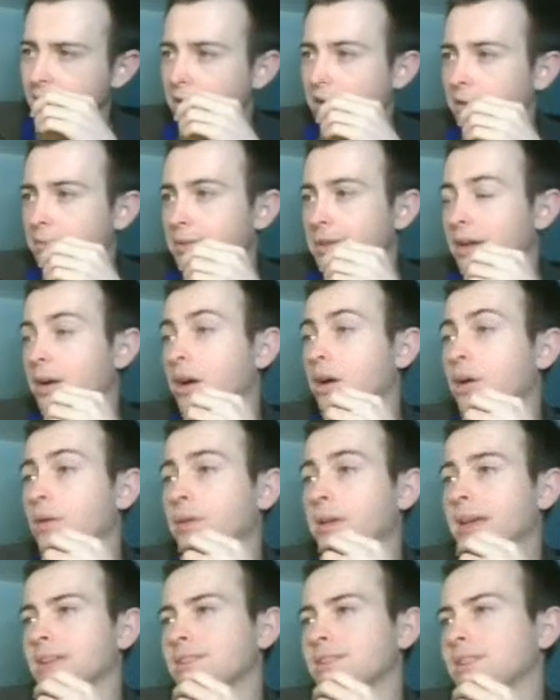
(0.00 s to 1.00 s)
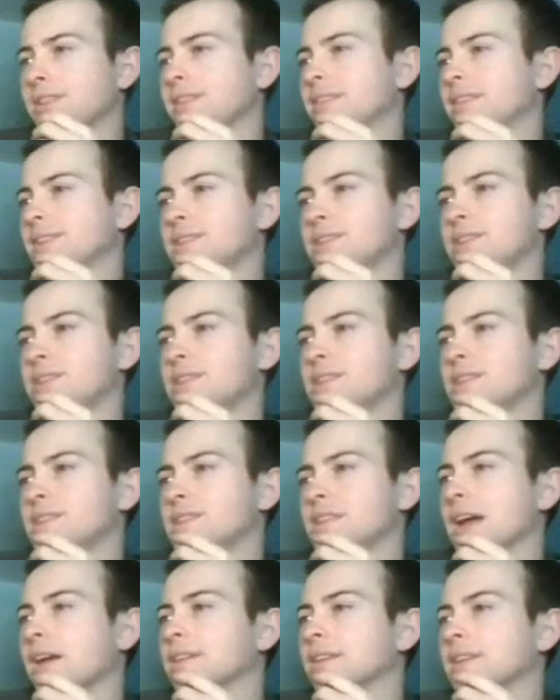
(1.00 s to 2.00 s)
But yeah, oh, okay, dude, this is just a
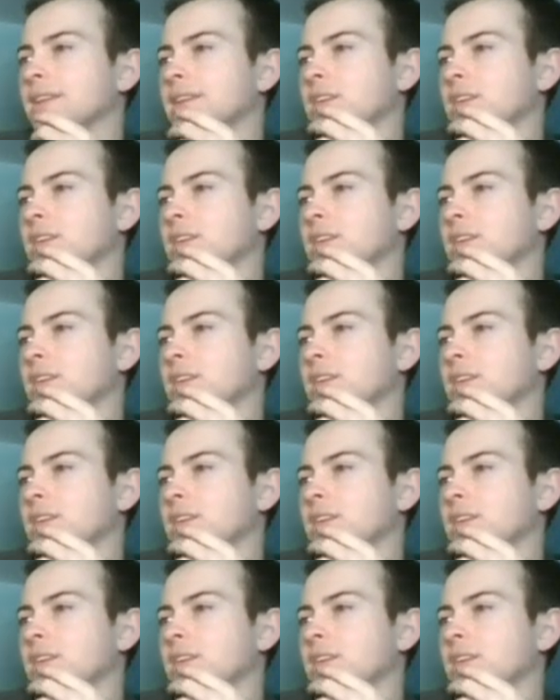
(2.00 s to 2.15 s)
skeleton.